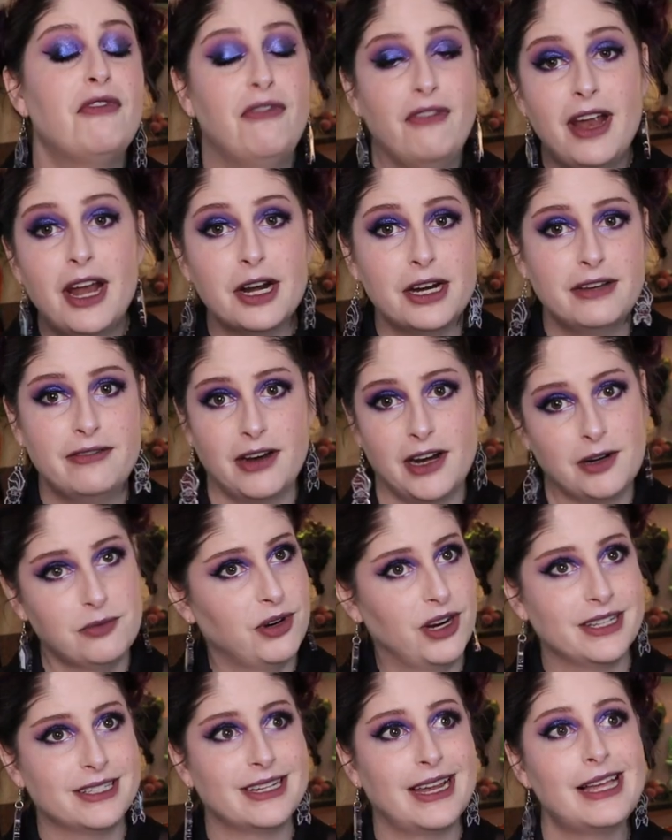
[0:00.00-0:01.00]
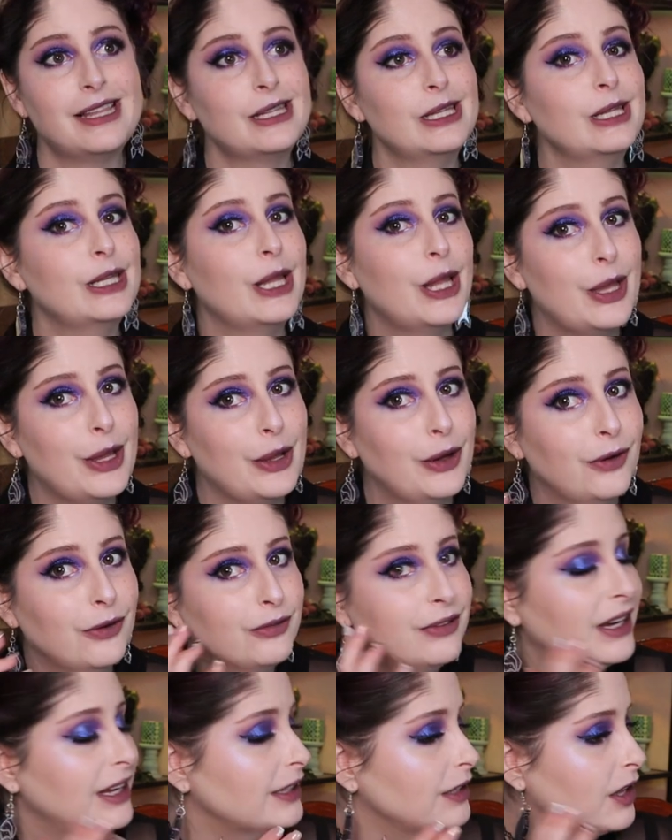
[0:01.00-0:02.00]
very, very impressed. I
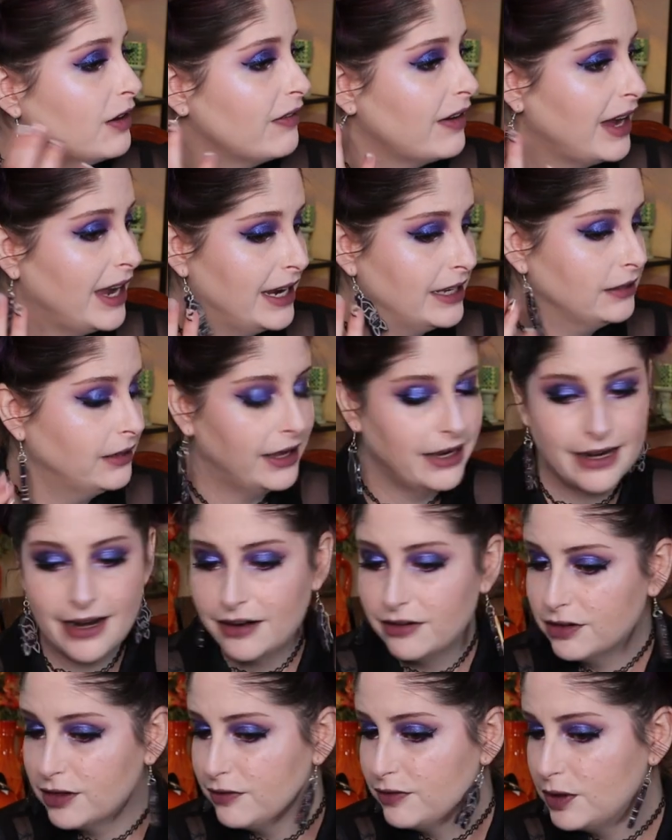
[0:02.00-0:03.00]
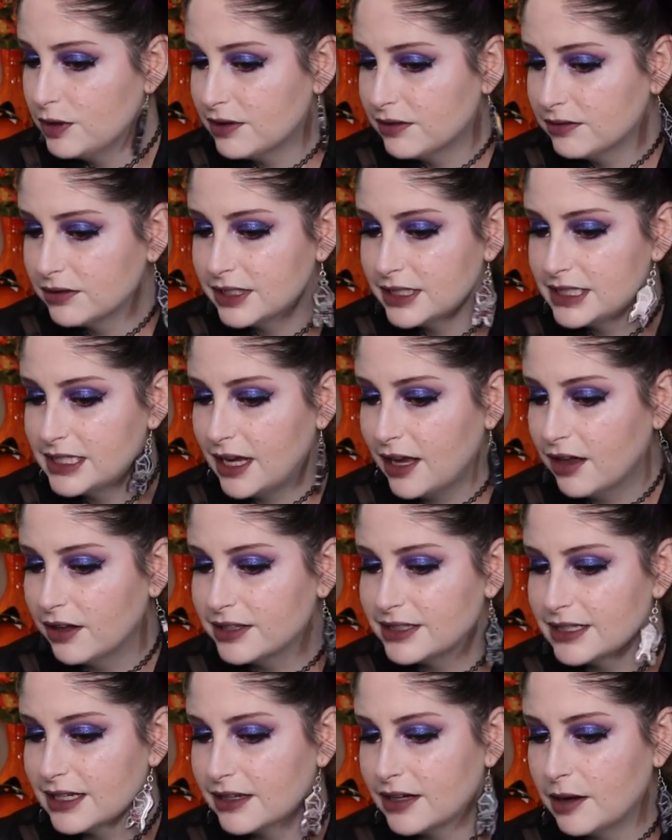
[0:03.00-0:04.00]
love, I love a highlight. I don't know if you can really tell.
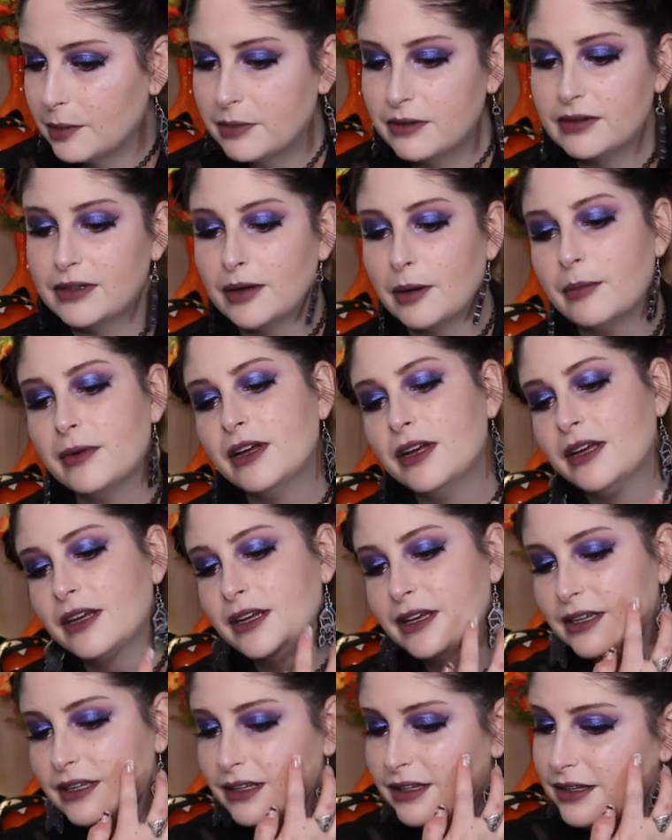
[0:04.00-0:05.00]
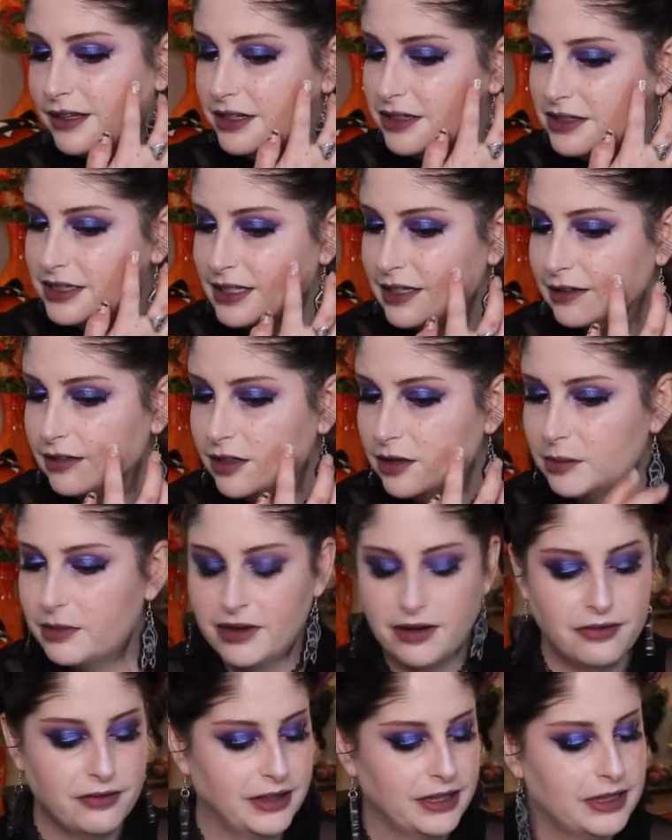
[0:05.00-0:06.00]
It's not coming up. Yeah, you see a little
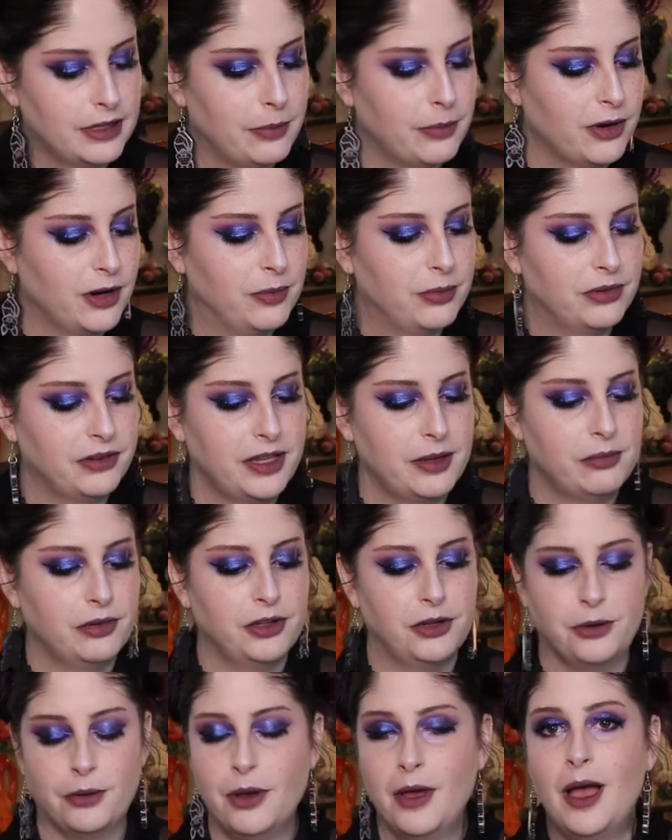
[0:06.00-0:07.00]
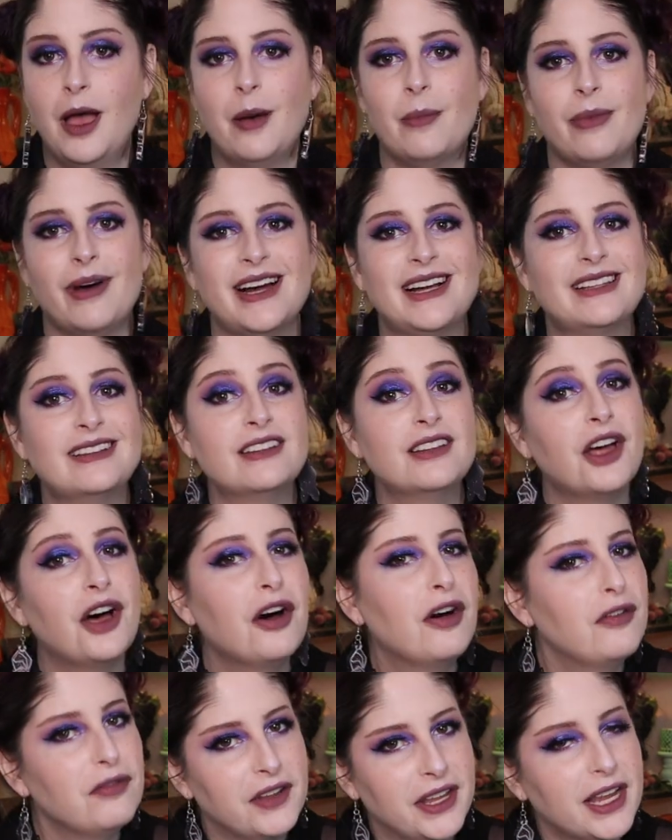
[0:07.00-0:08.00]
bit of like the purpley blue. I
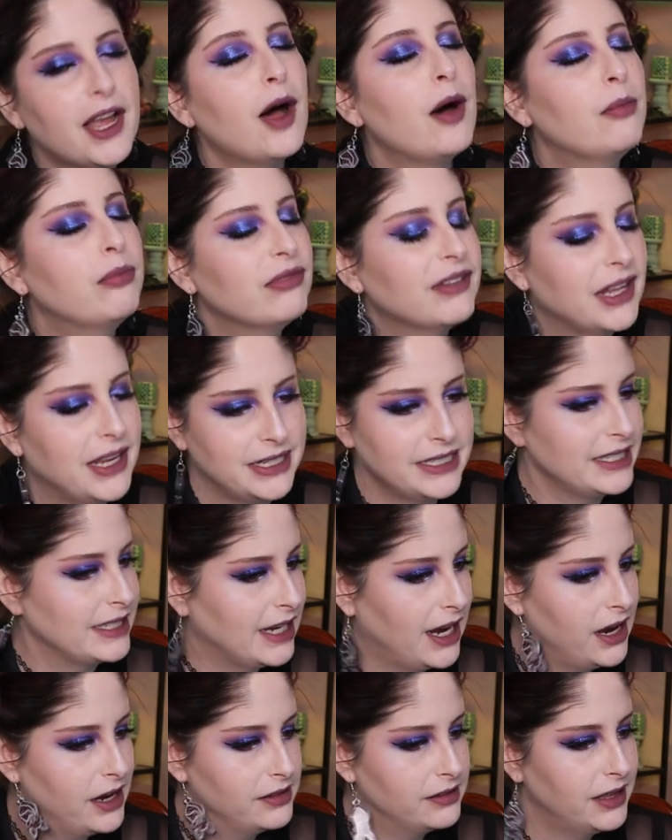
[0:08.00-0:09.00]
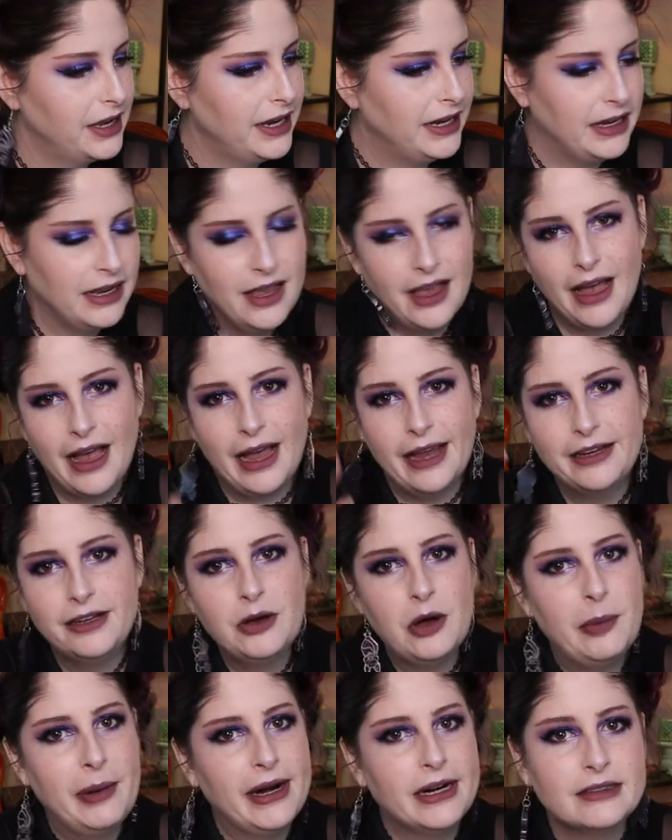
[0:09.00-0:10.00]
love like a blinding highlight. I
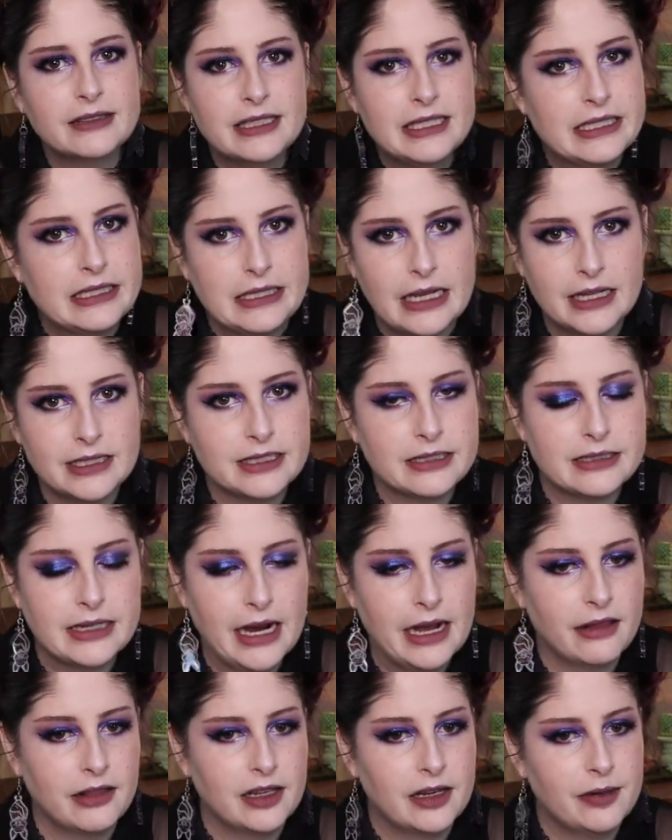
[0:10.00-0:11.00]
know apparently it's not in style